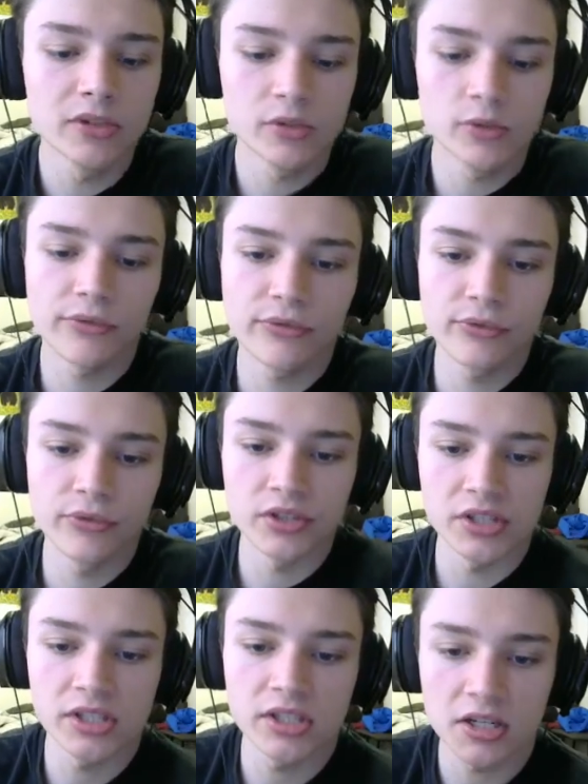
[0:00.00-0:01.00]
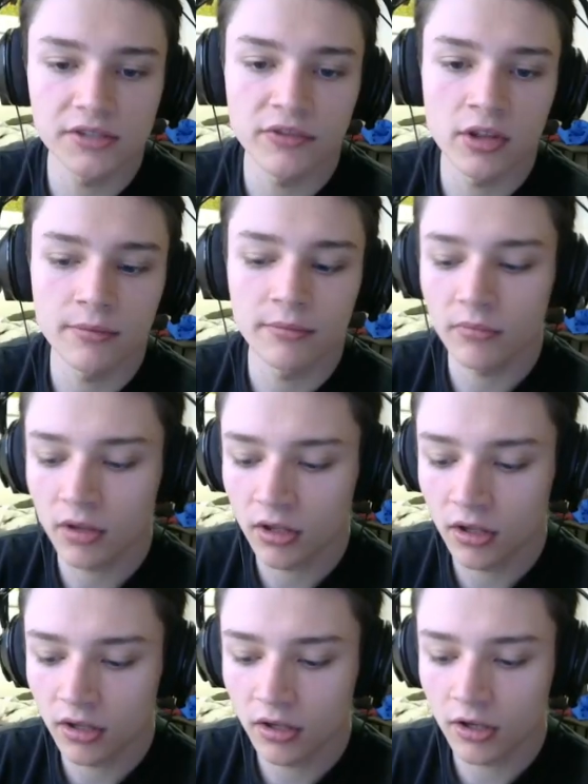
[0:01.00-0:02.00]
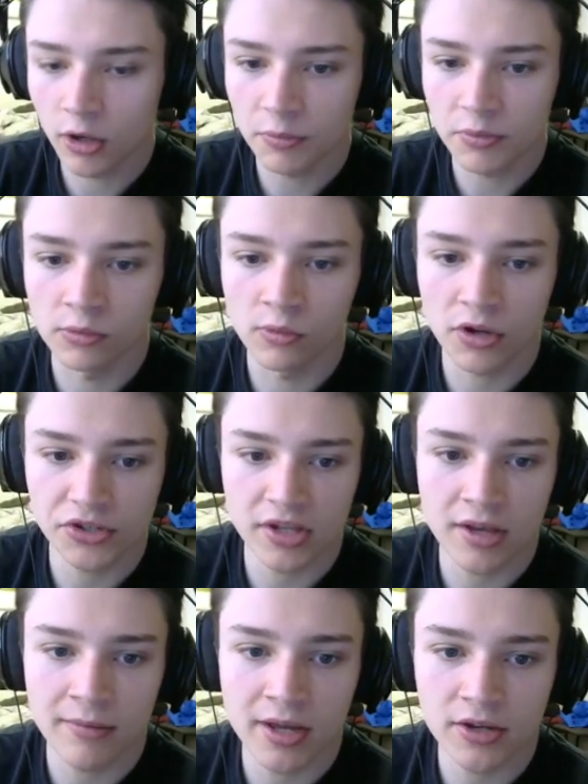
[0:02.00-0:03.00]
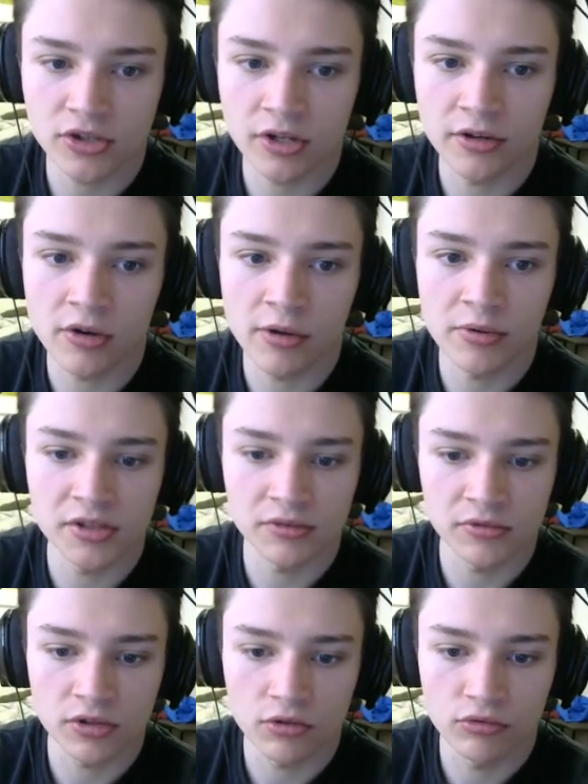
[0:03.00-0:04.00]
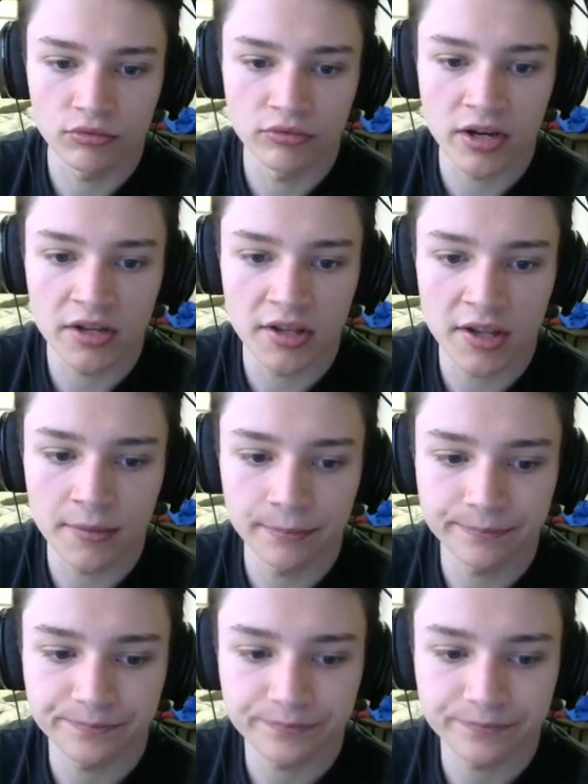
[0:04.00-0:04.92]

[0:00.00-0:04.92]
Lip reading: to Swift really sucks for them. I hope were watching that match. I know I was. It was a great game.